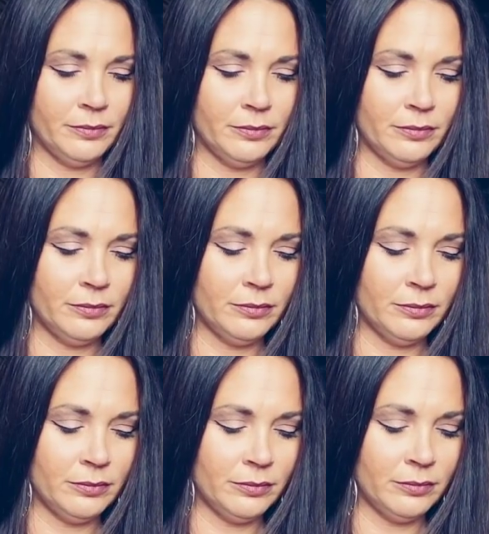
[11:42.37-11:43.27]

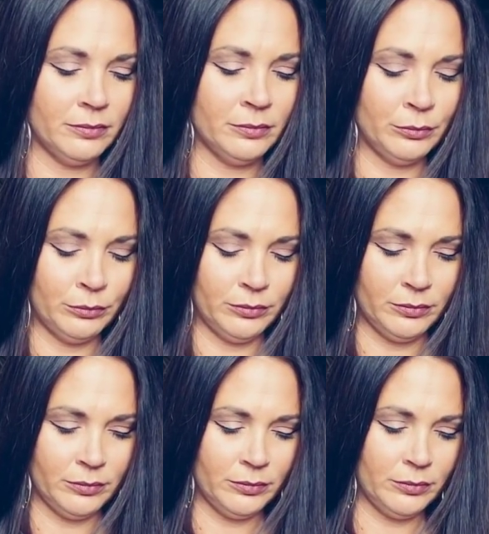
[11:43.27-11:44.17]

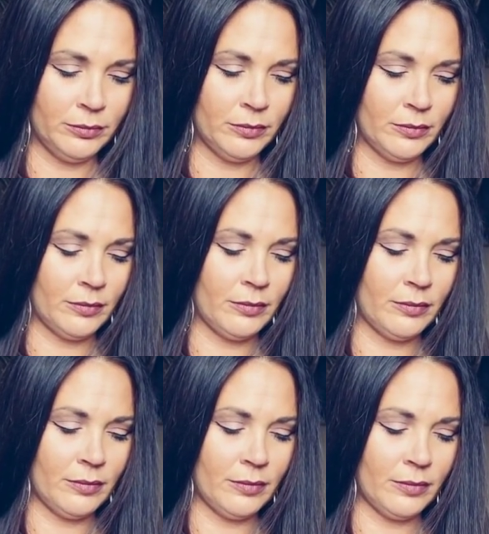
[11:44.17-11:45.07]

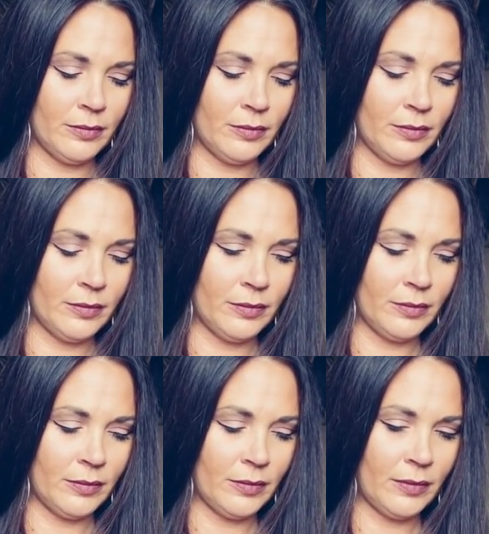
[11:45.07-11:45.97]

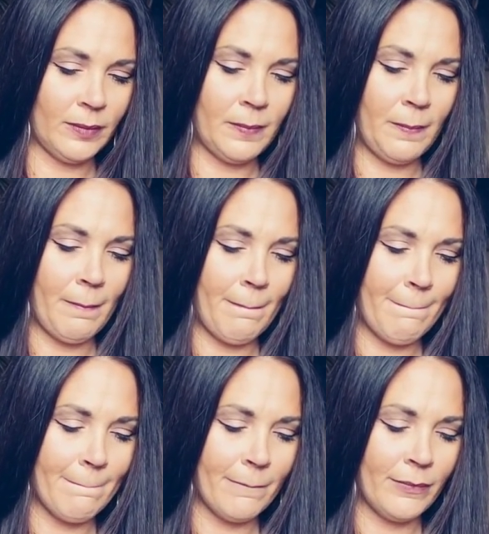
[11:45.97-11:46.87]

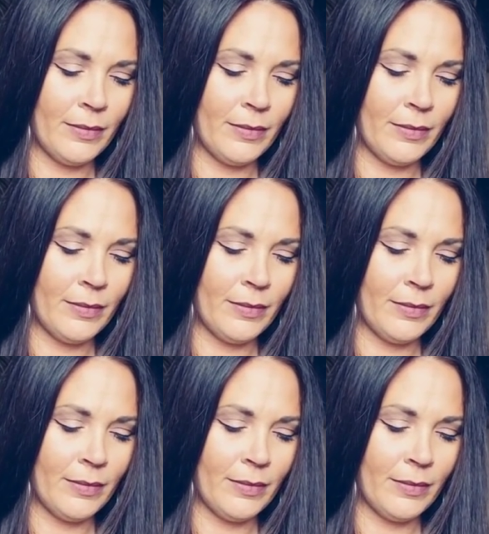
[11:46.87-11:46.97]
(silence)